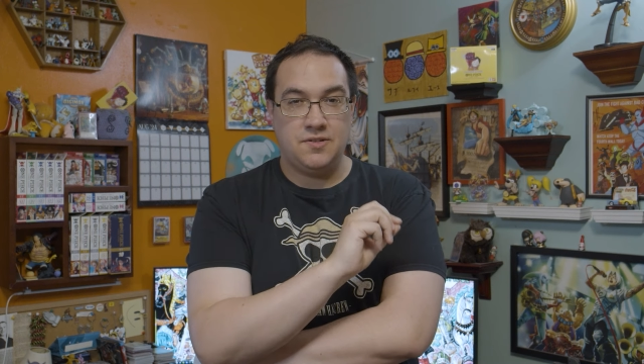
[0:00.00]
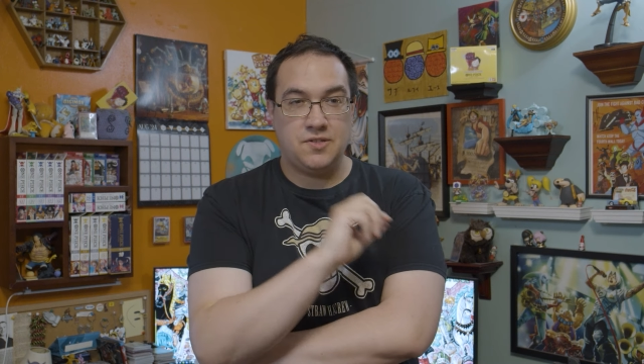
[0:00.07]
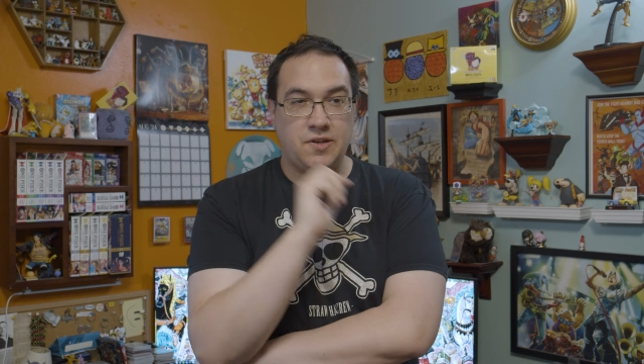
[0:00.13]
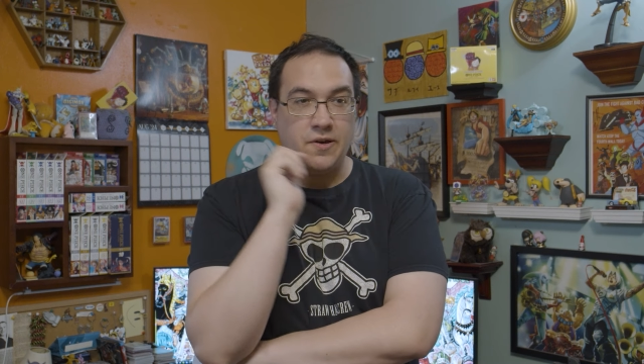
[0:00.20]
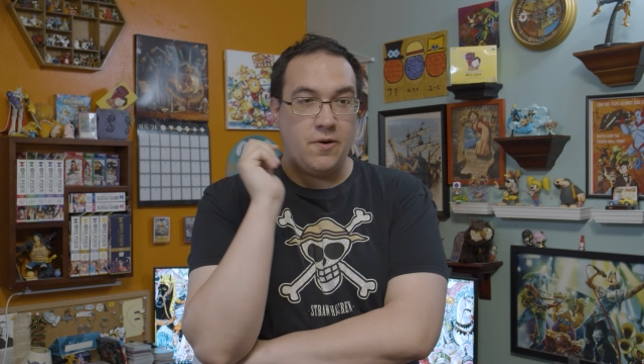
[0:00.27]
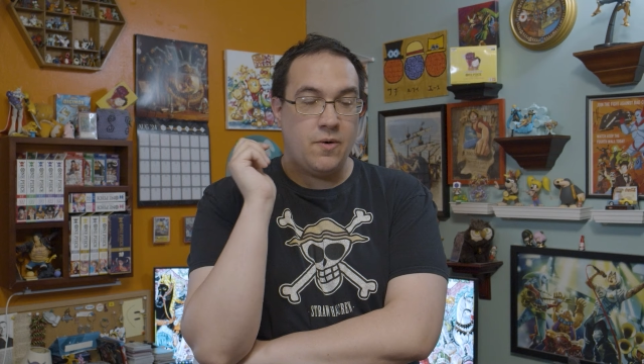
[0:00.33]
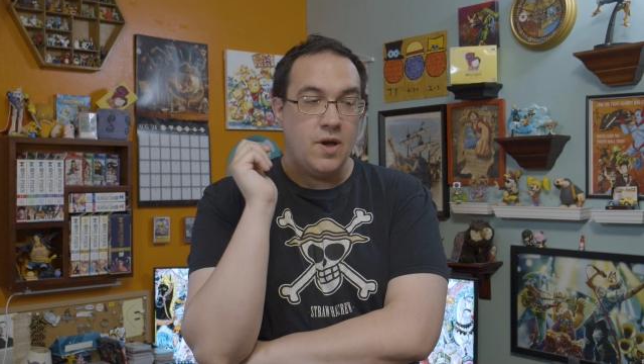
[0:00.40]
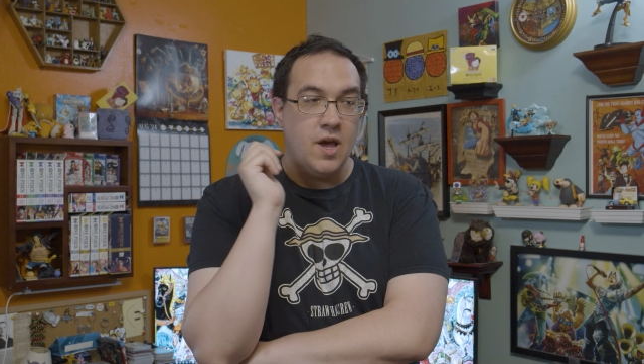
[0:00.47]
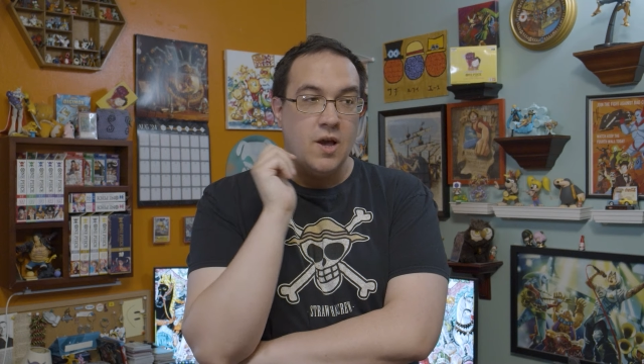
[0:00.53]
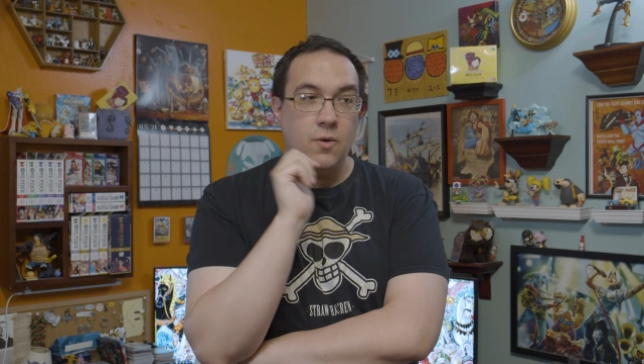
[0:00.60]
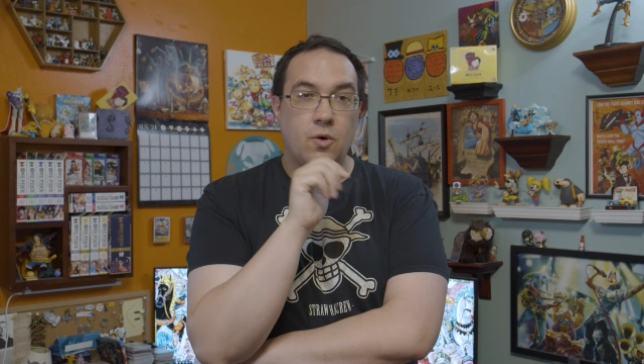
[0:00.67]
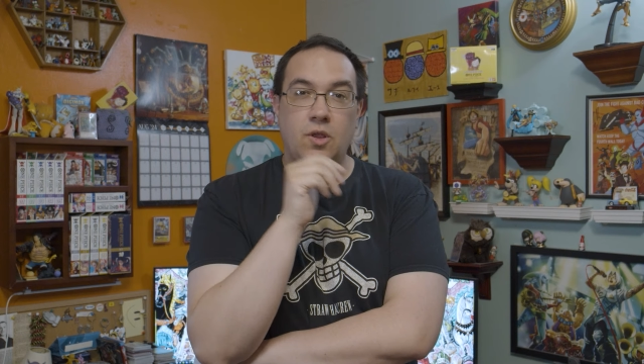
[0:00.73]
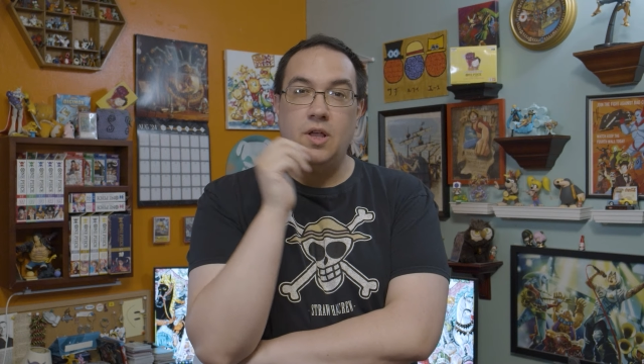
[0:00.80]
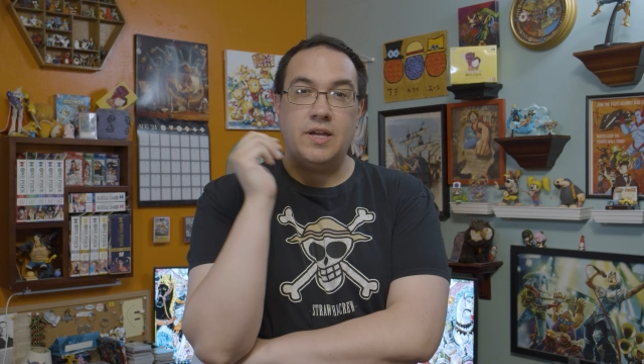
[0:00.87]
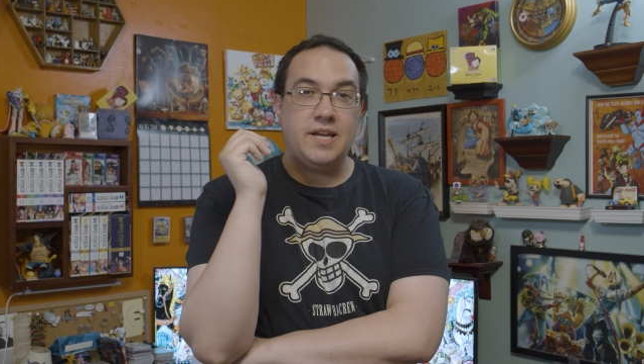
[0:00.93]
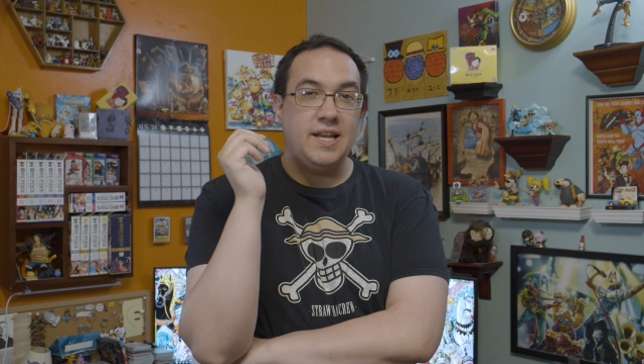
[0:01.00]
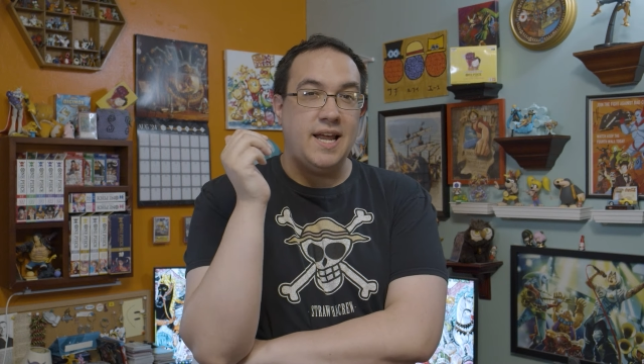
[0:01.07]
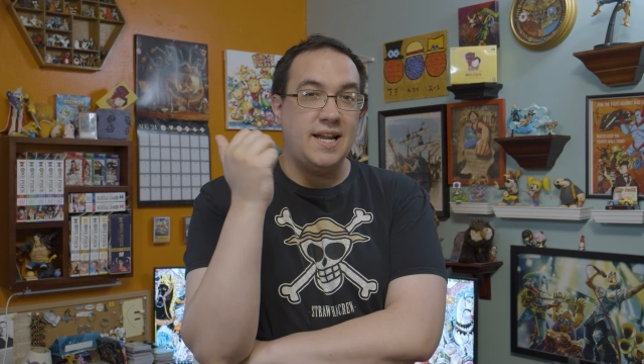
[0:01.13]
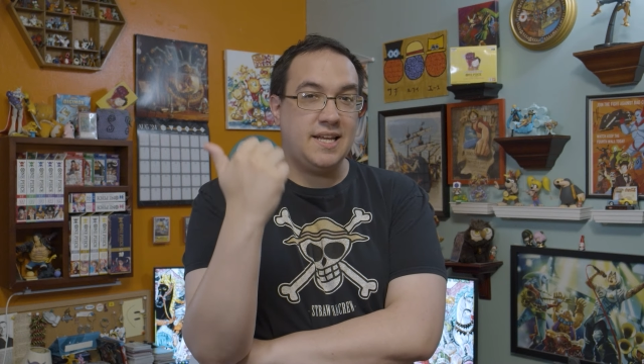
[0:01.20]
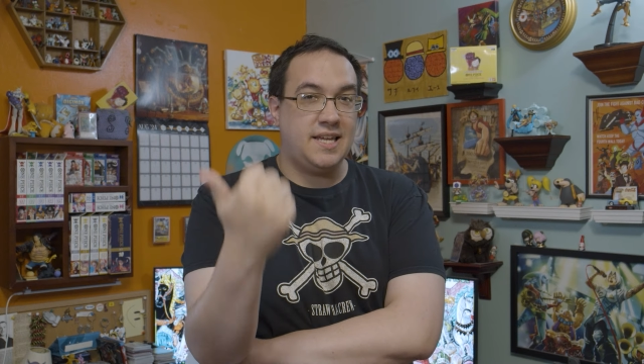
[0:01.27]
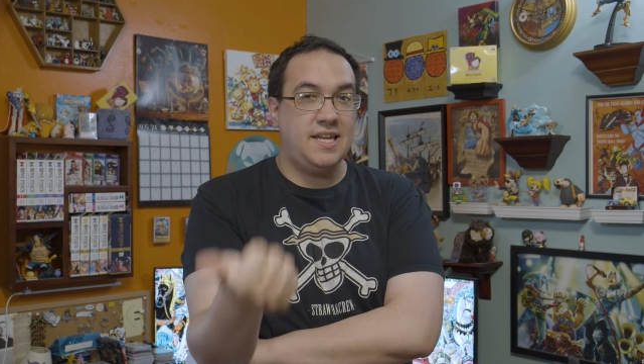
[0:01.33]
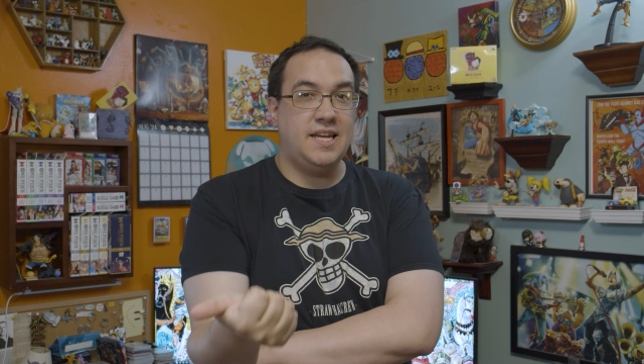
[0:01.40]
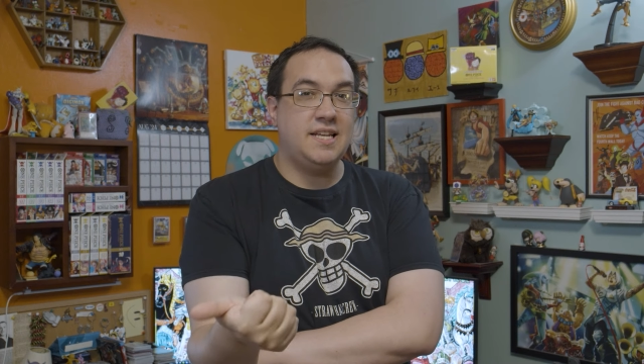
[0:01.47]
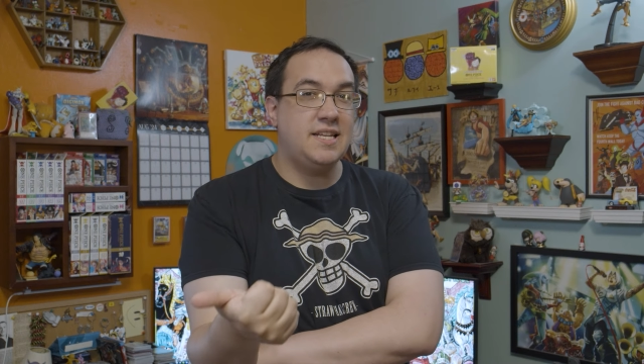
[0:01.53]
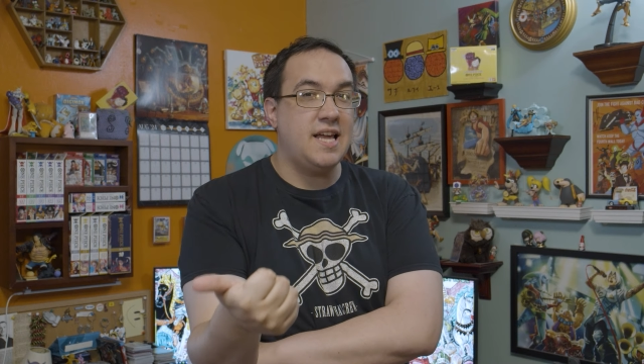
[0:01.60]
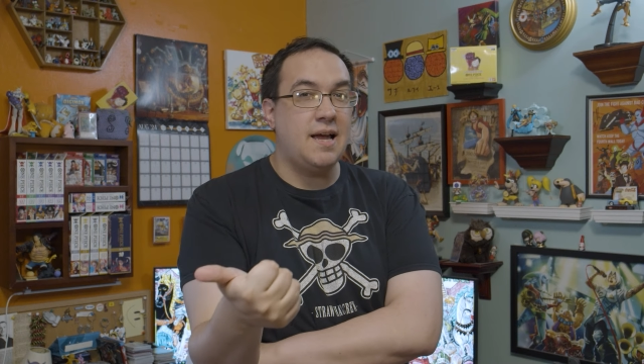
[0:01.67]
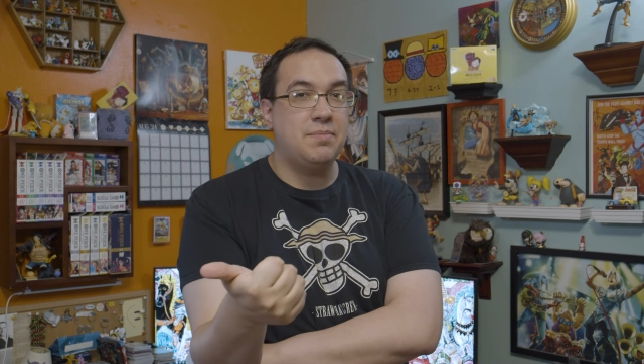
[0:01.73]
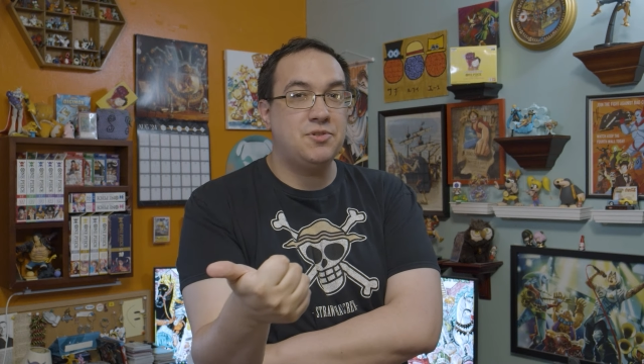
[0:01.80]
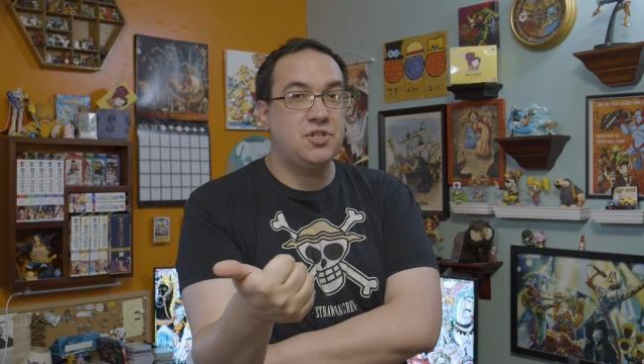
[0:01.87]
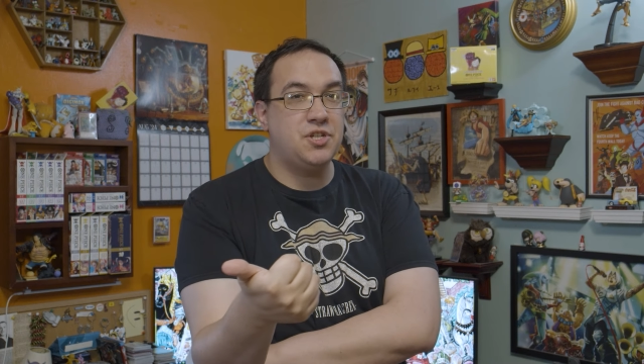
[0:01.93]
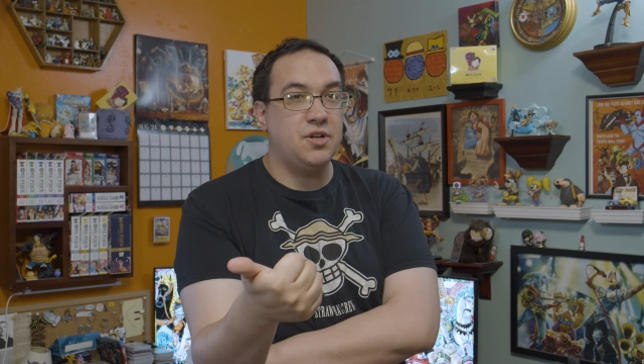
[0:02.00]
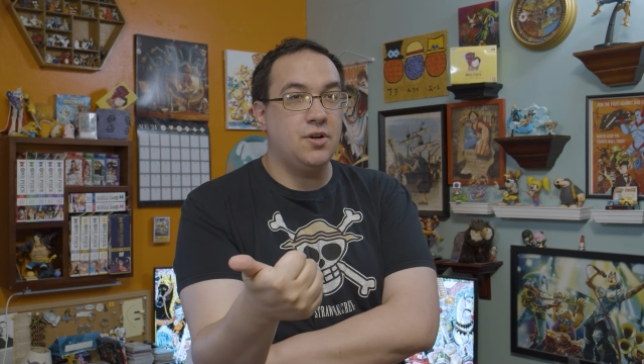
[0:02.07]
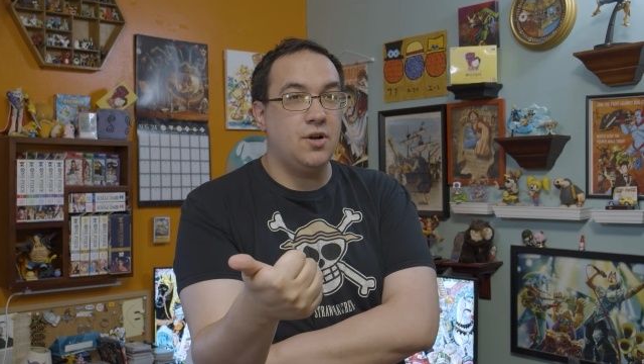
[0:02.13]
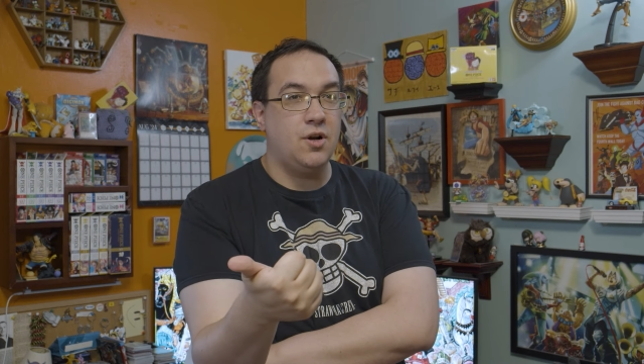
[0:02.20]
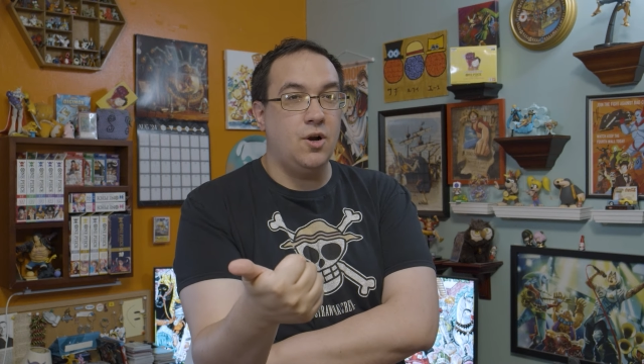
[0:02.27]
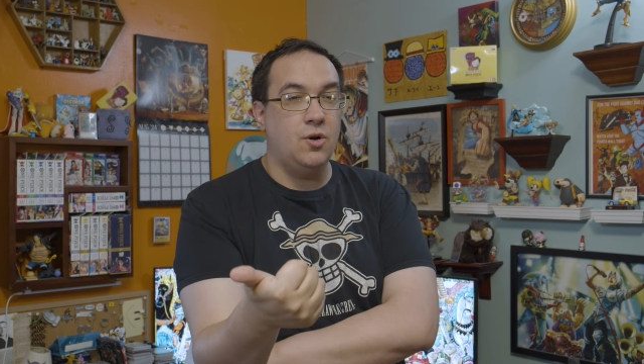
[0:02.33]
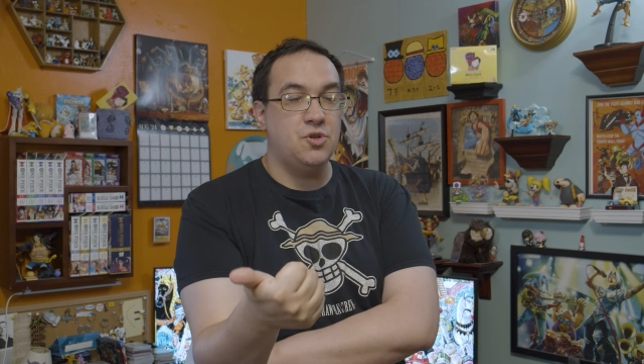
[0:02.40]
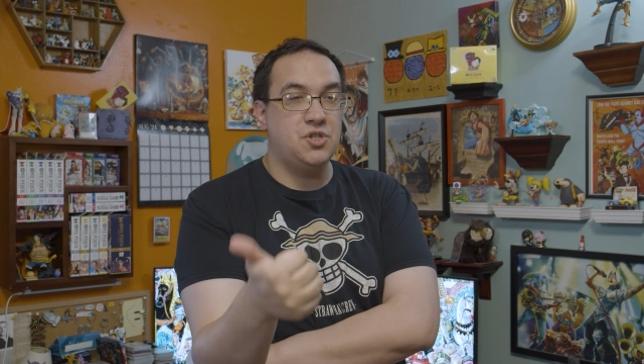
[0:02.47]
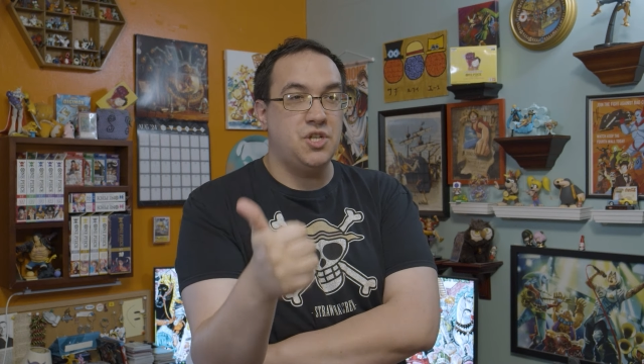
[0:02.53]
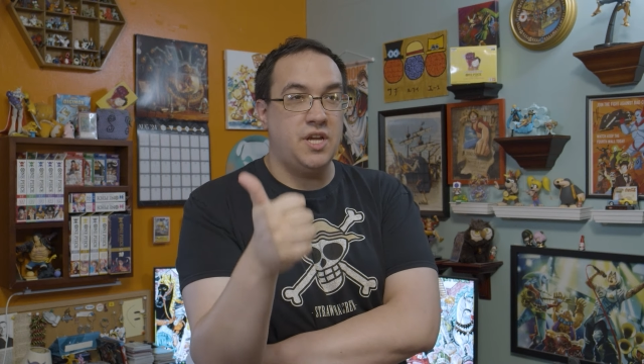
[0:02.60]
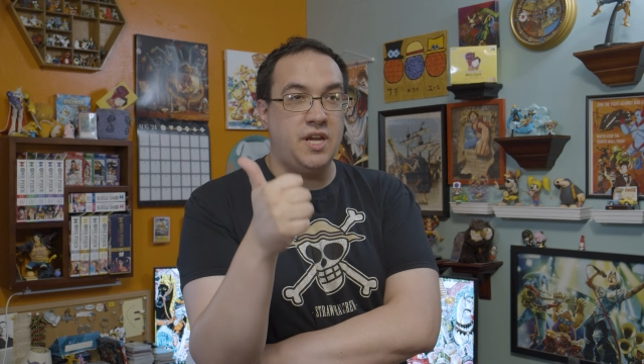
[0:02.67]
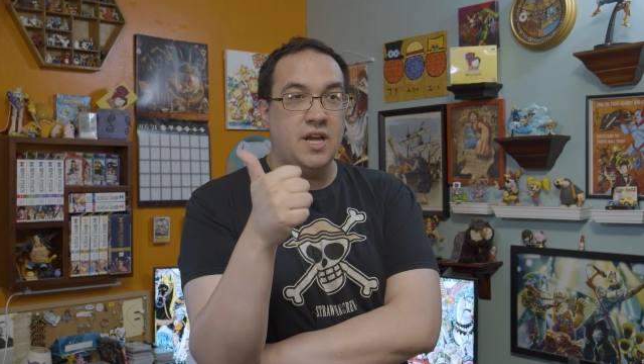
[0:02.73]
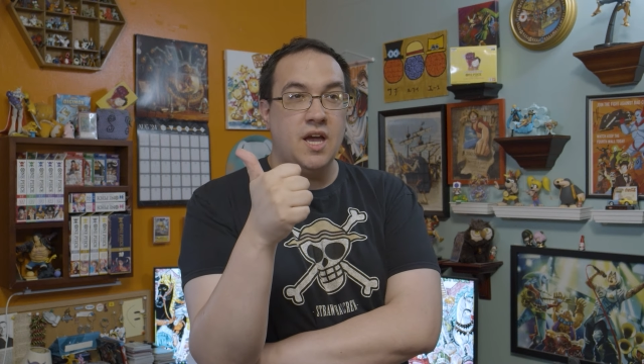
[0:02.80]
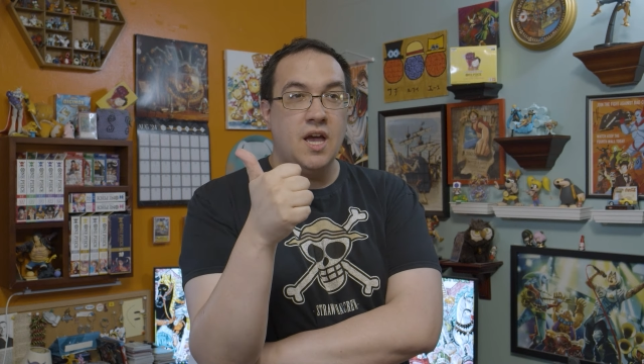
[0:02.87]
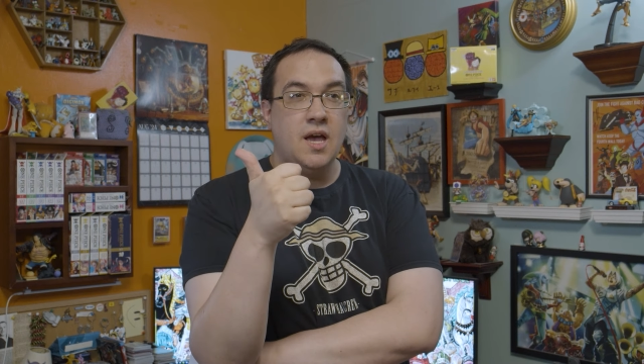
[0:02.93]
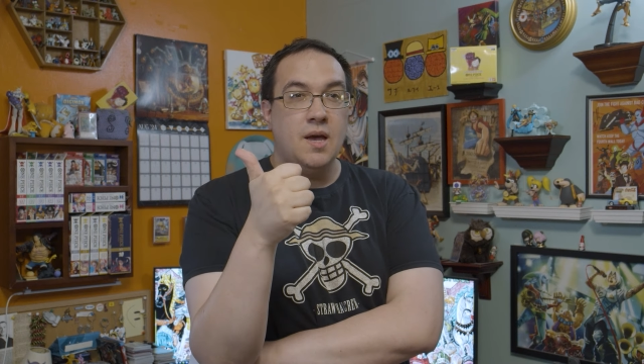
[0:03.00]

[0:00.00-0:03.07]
So we're looking at a kidnapped Shirahoshi